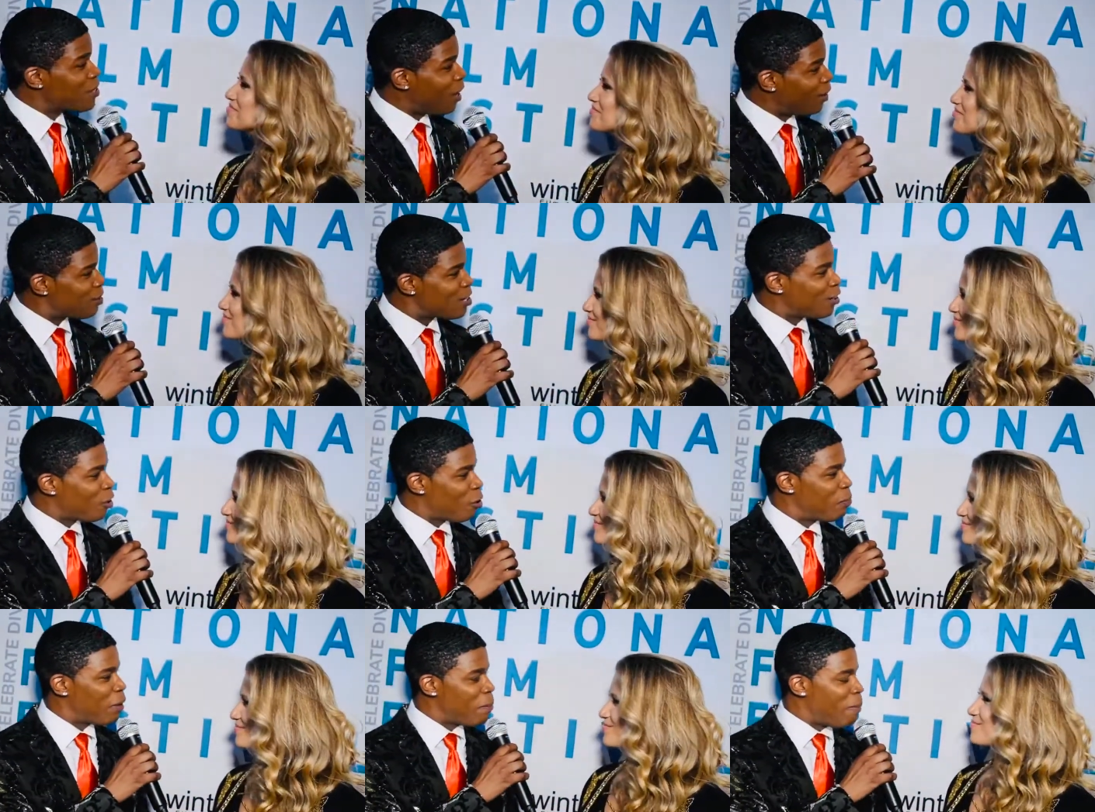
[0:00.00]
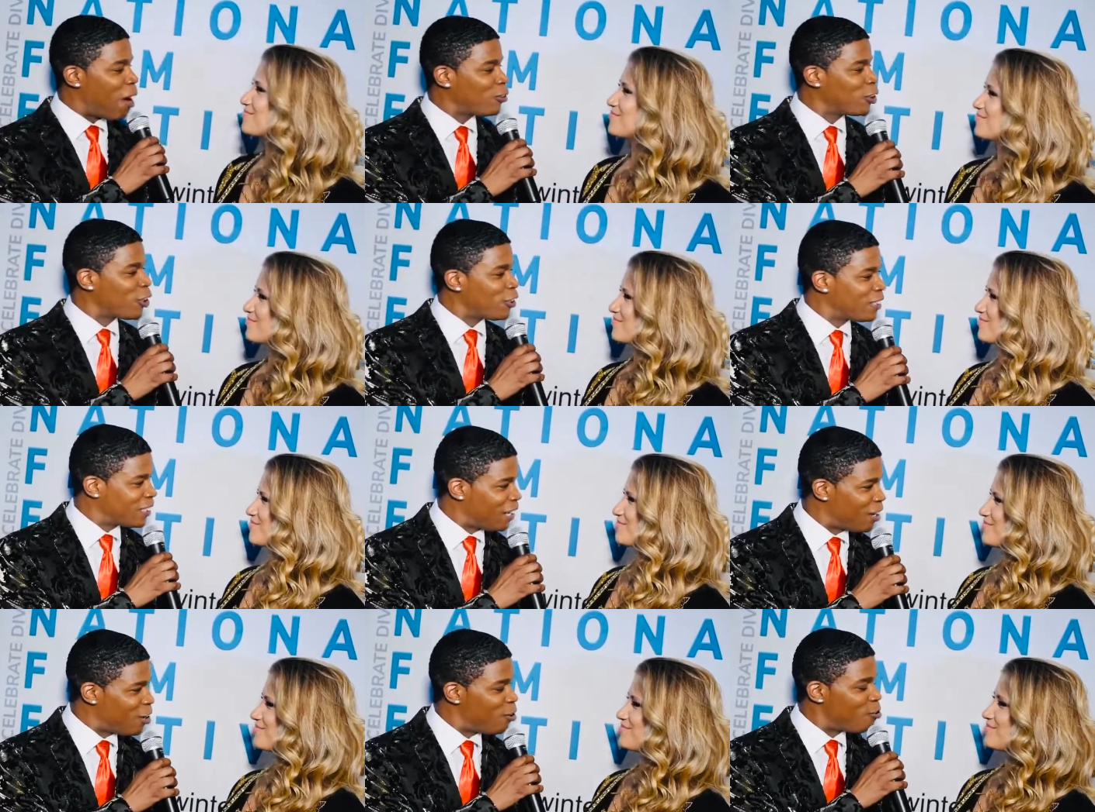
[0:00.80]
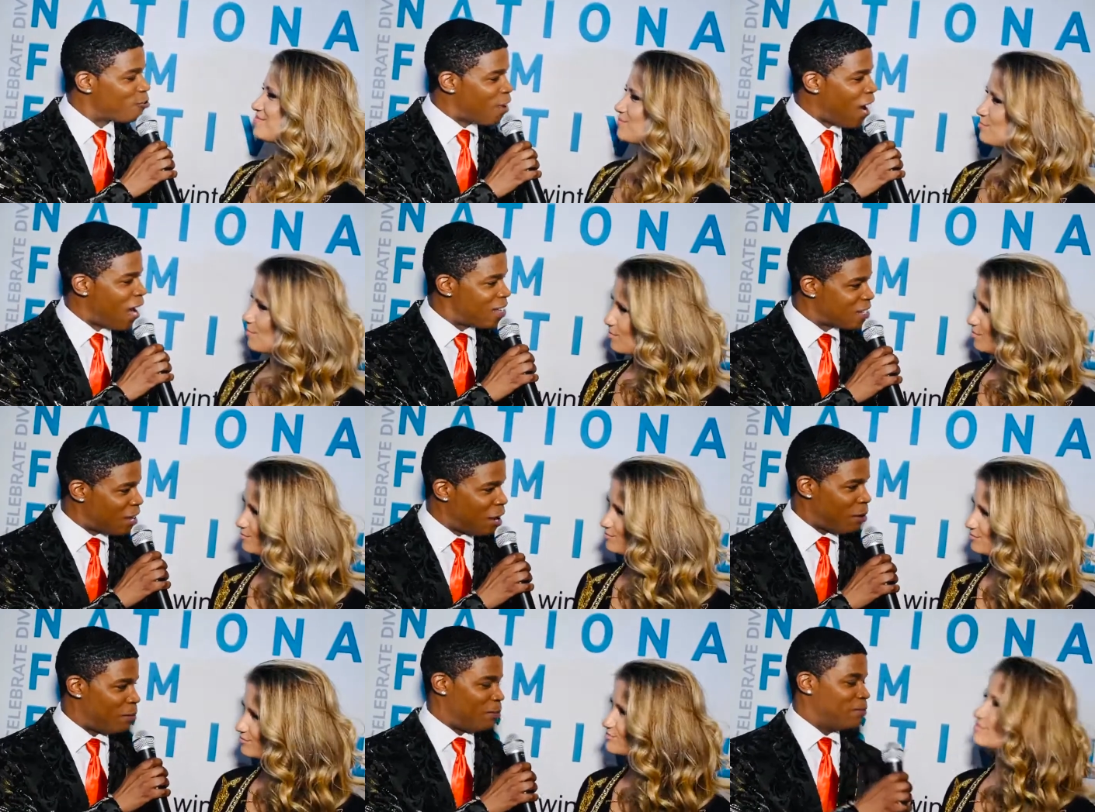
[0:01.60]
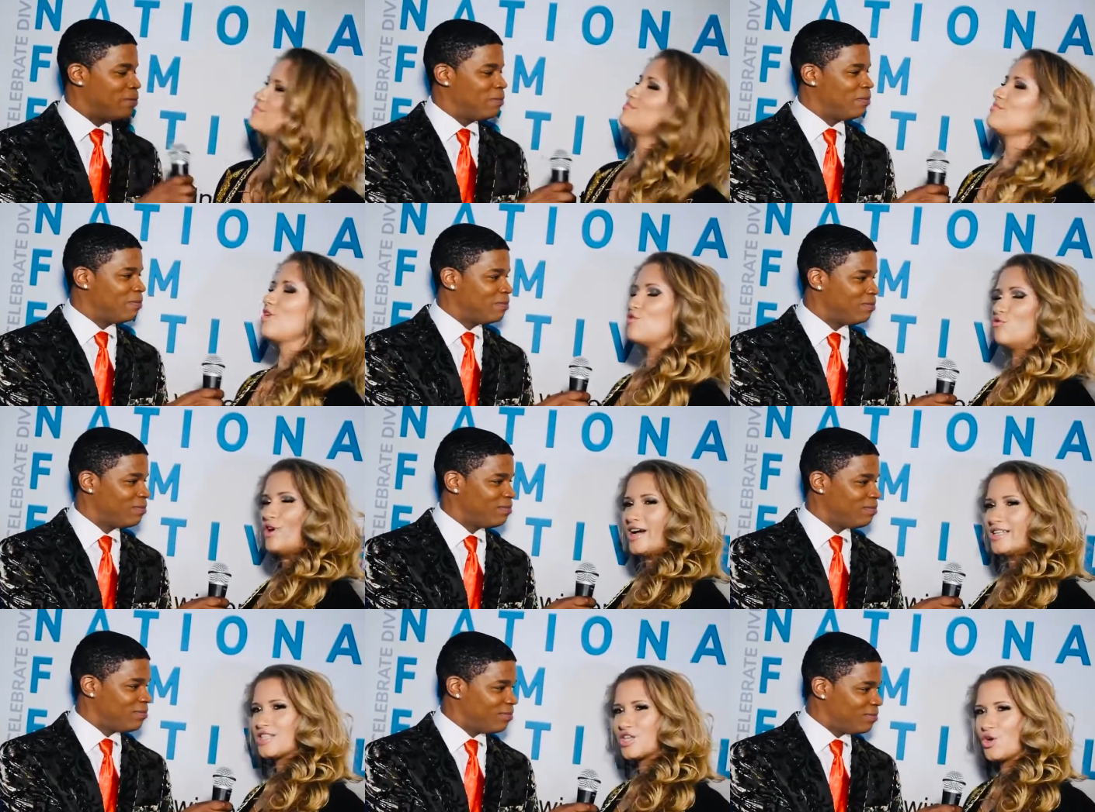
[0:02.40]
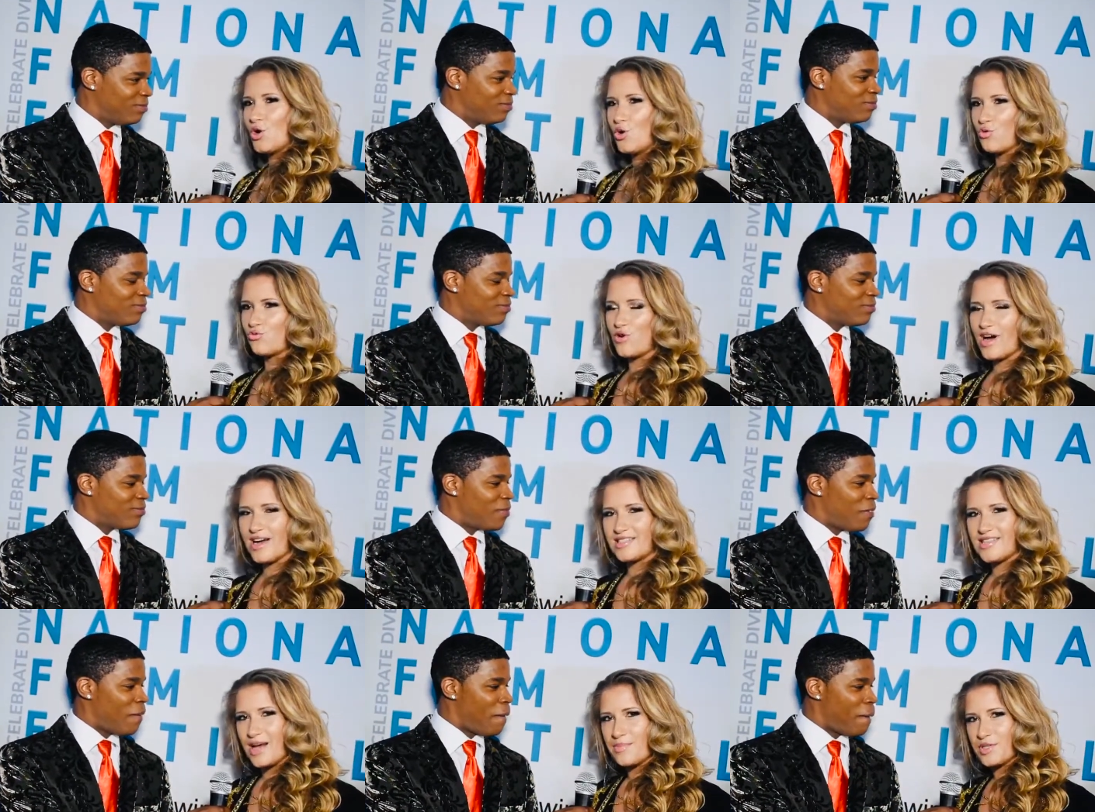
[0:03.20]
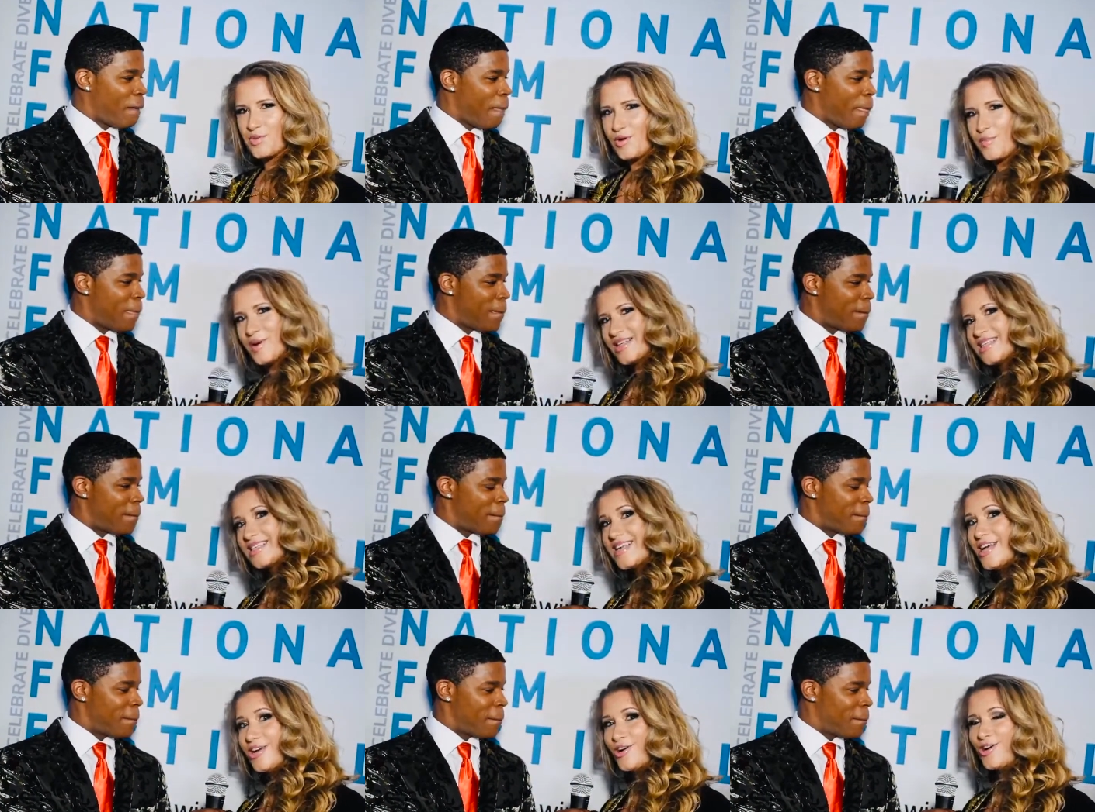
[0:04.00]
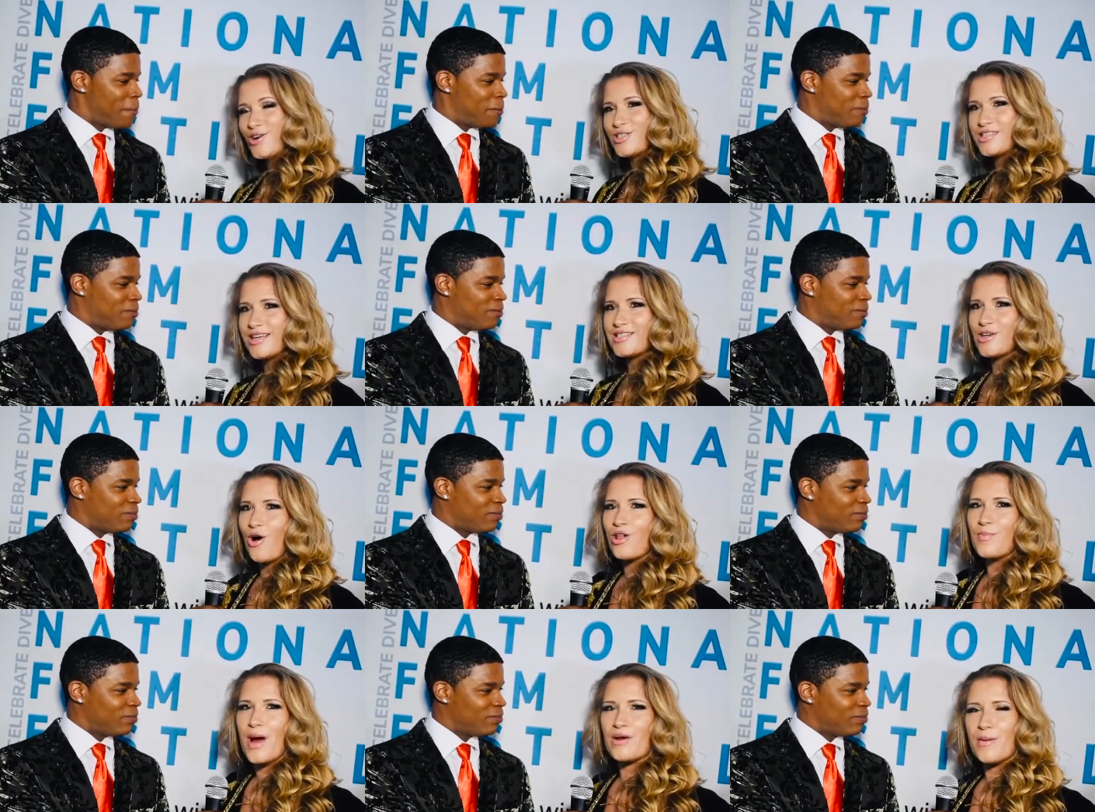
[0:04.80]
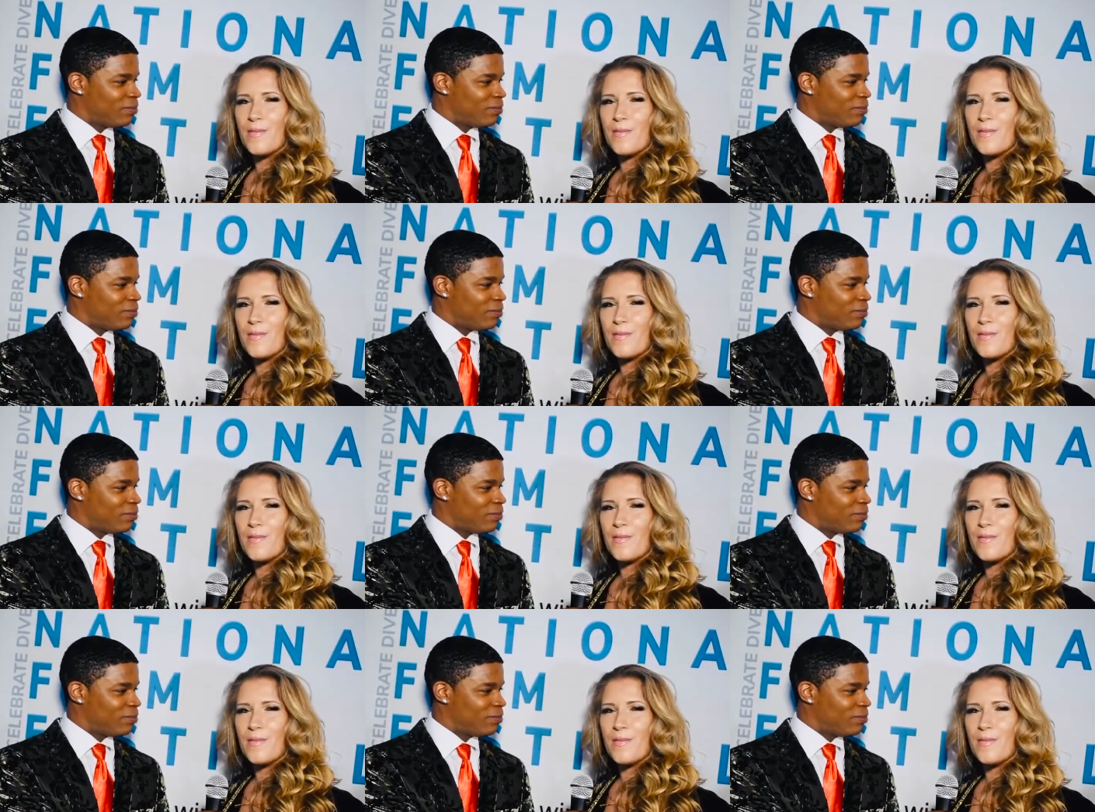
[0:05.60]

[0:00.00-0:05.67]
Speaker 1: tell us a little bit about your single, Rise Up?
Speaker 2: Right, so Rise Up is one of my singles that's all about